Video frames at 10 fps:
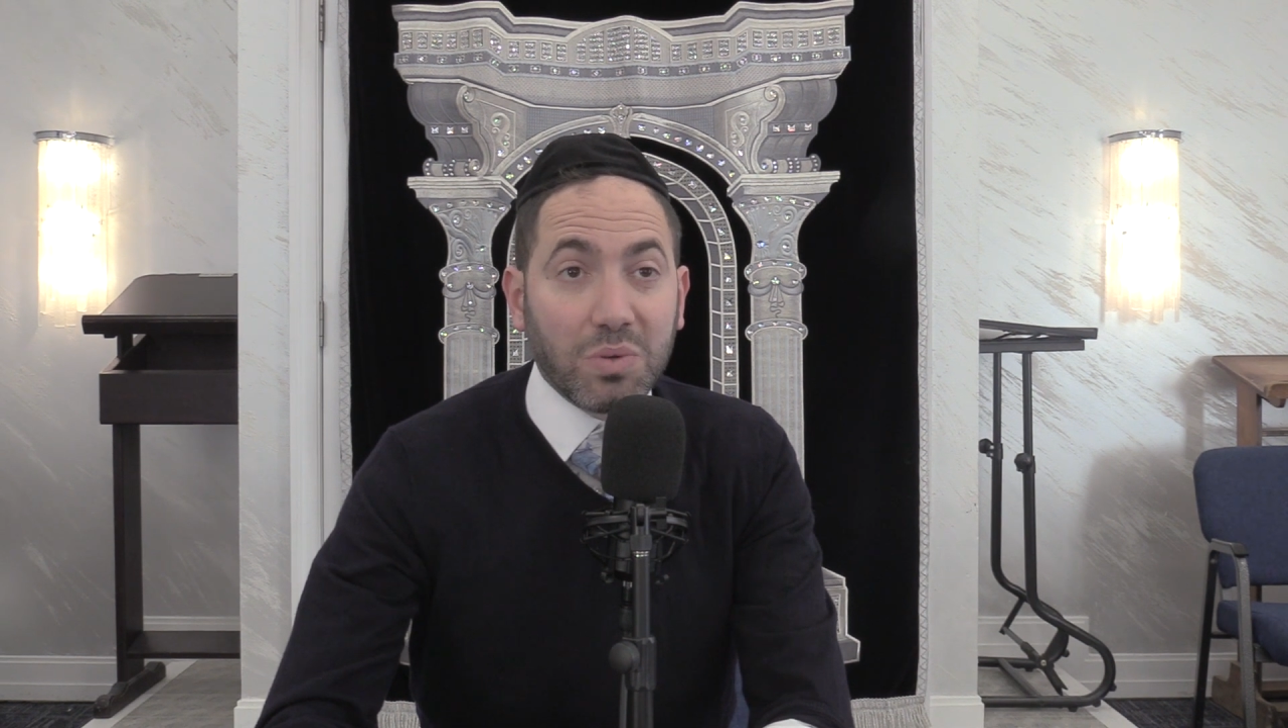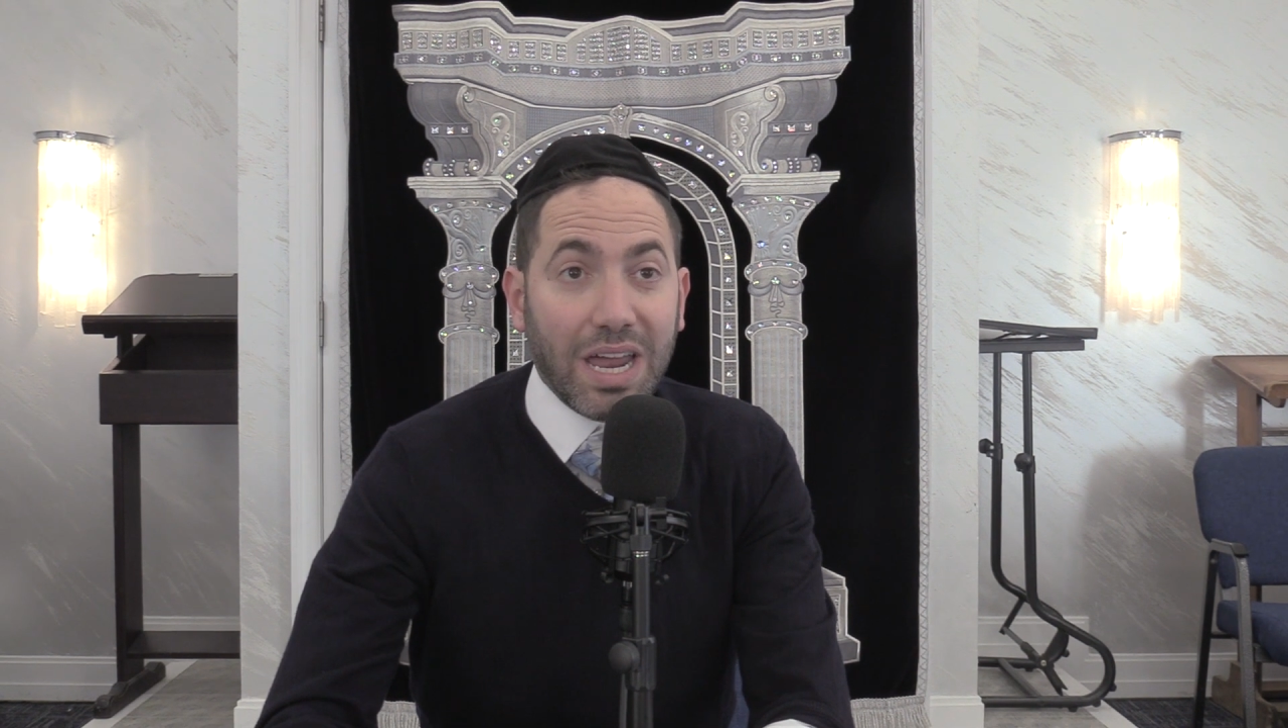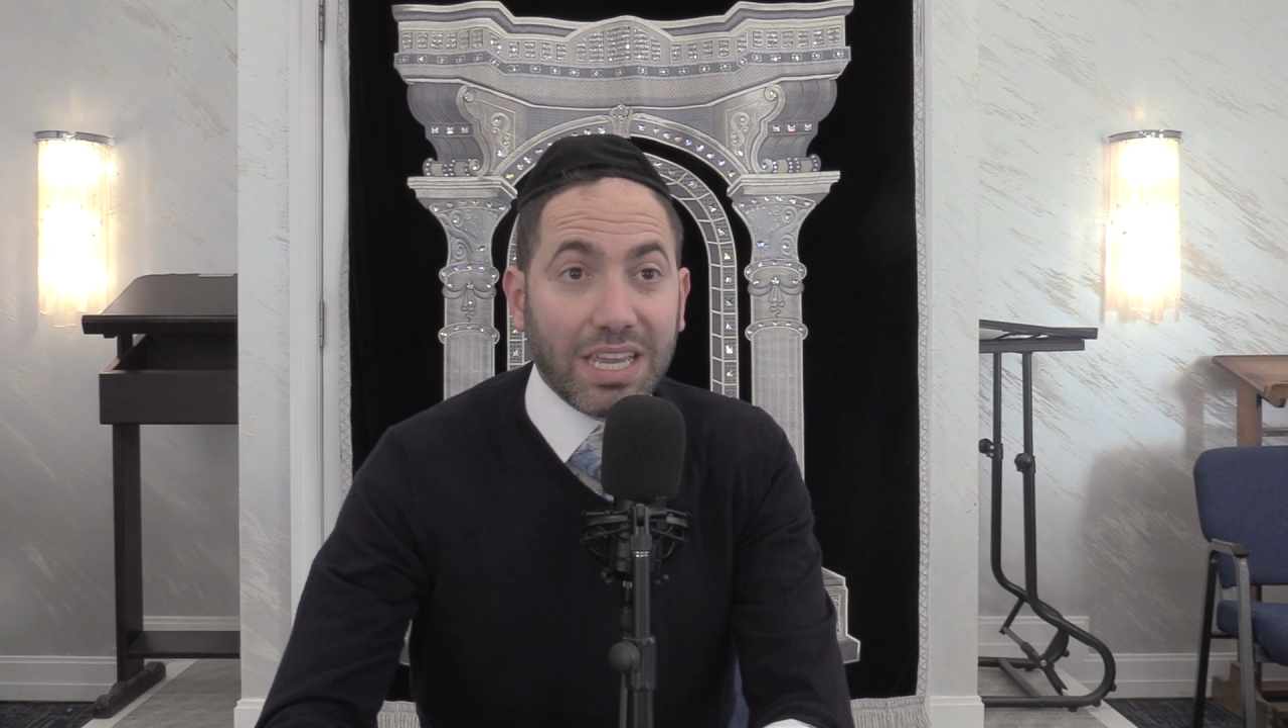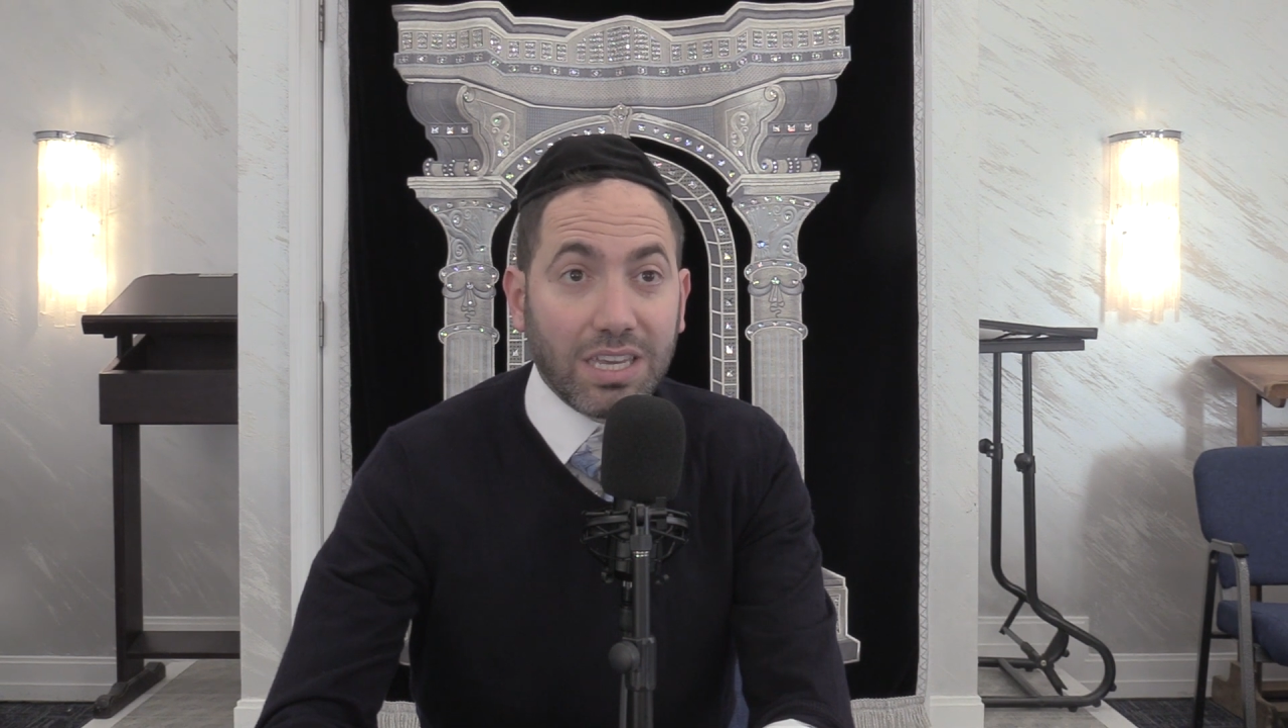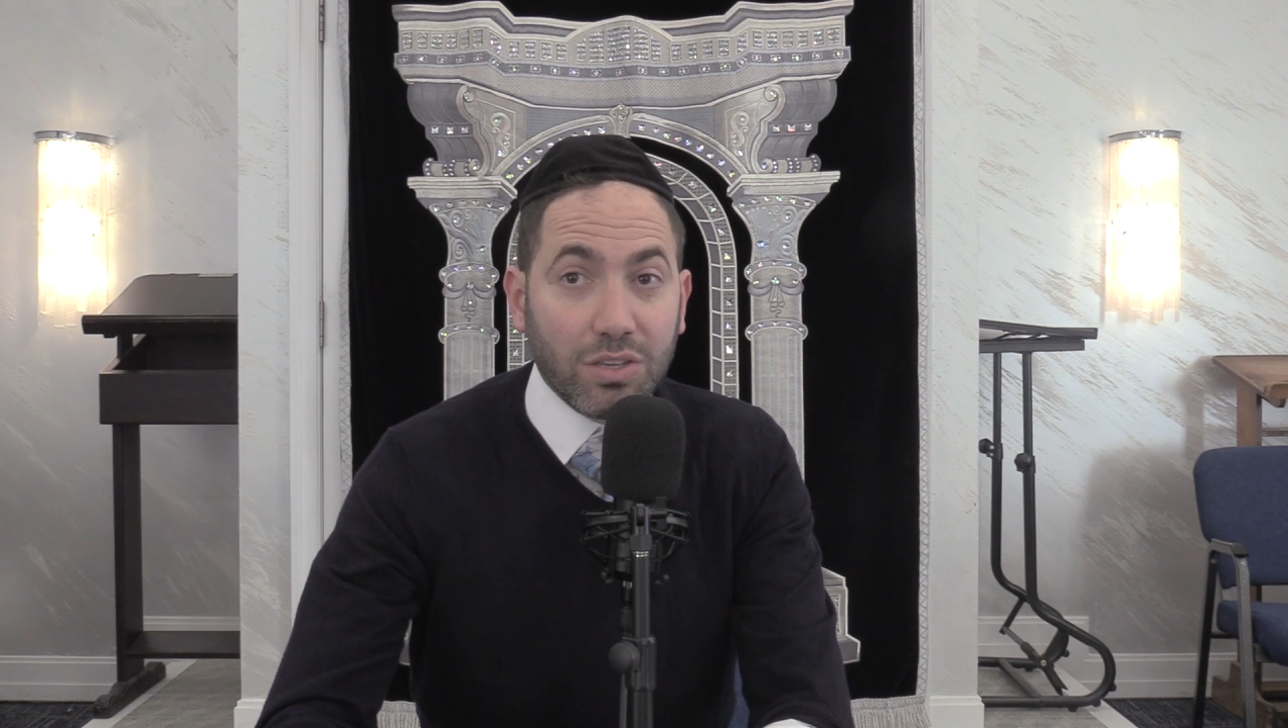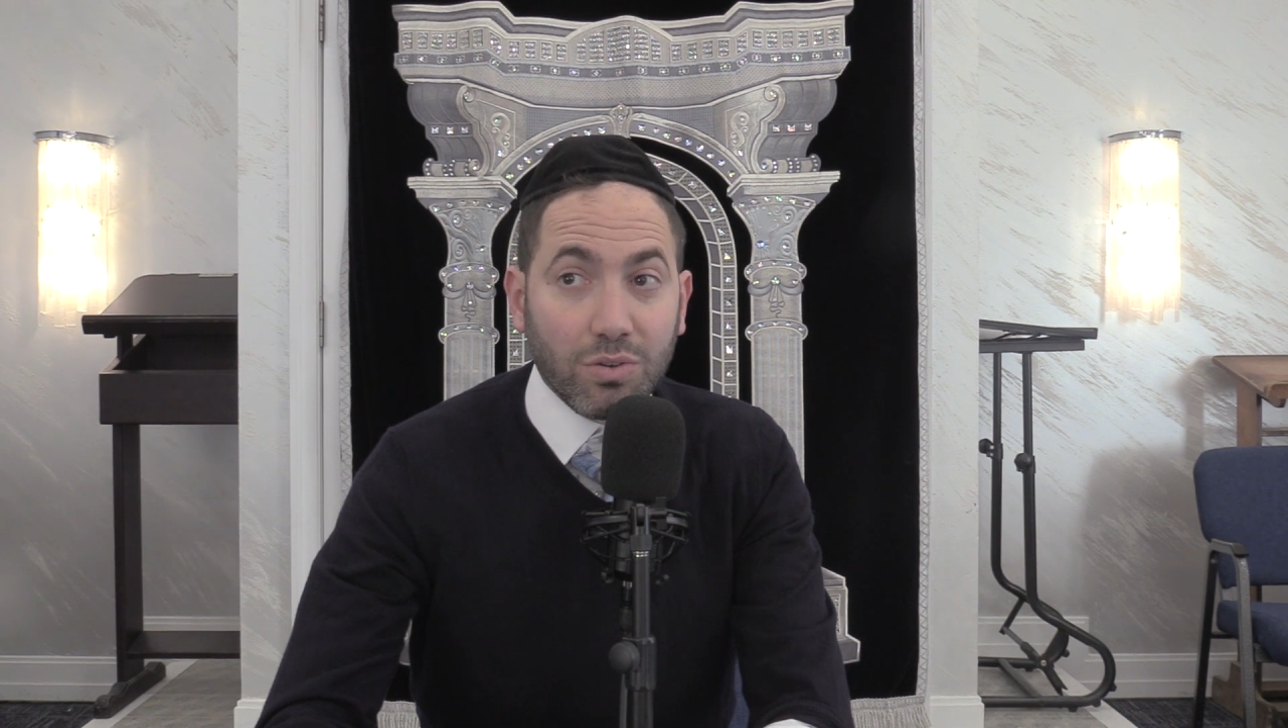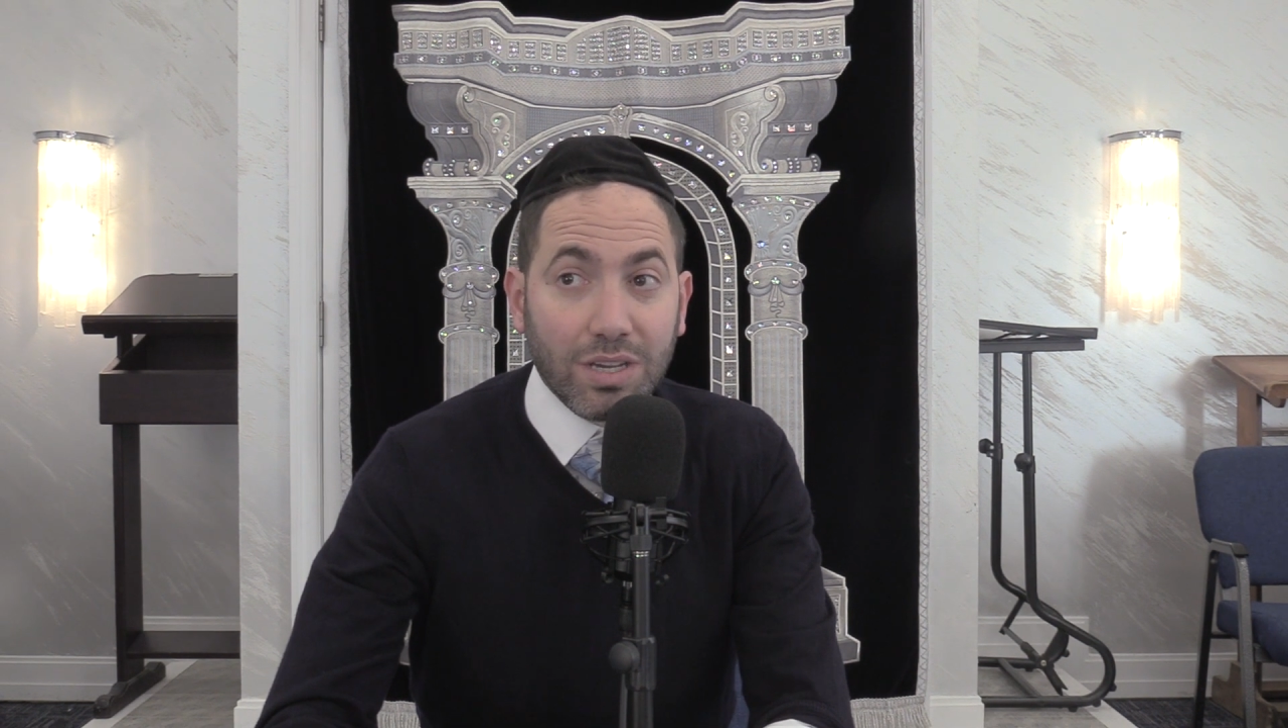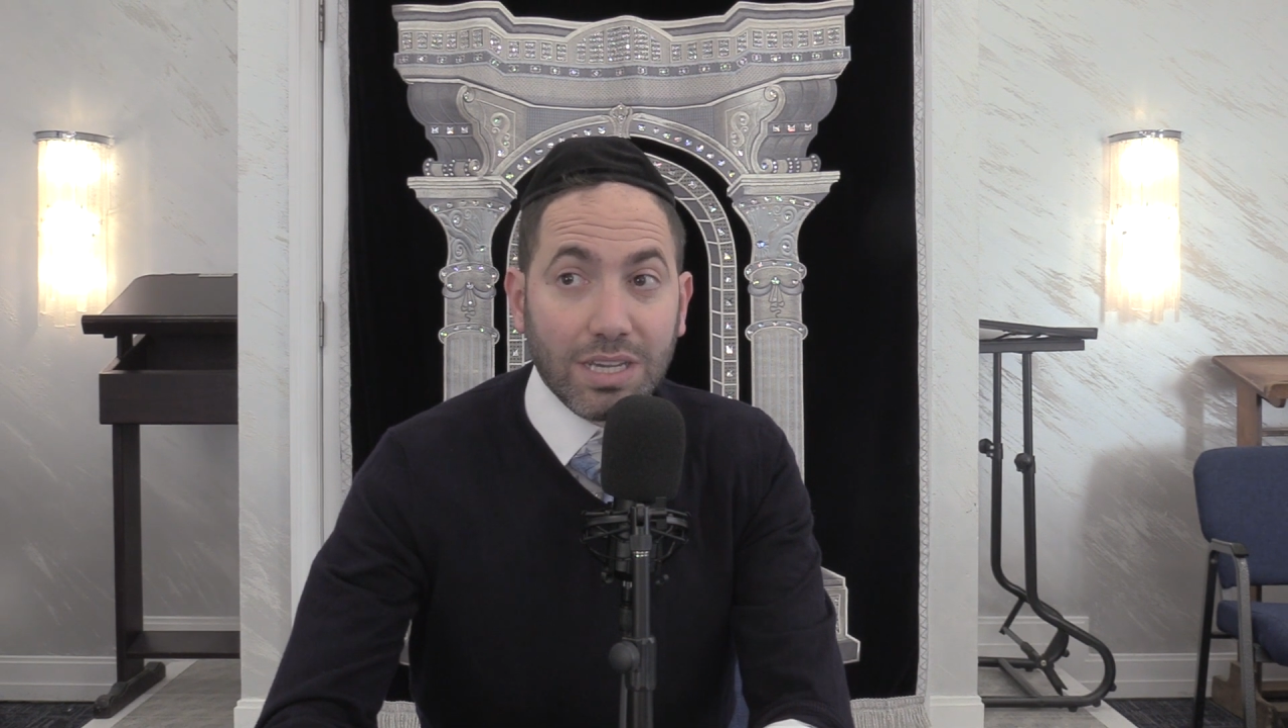We got to kill you." He